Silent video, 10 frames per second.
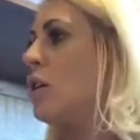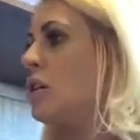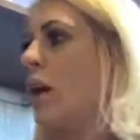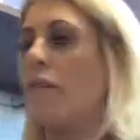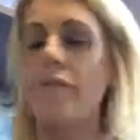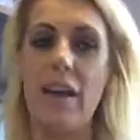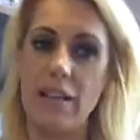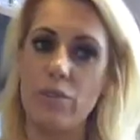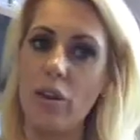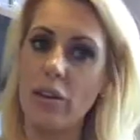So
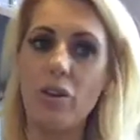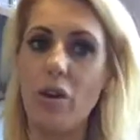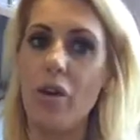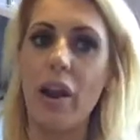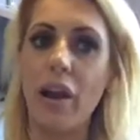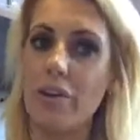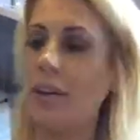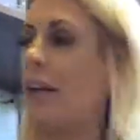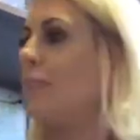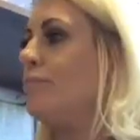first one in the corner,
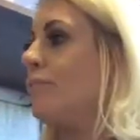green.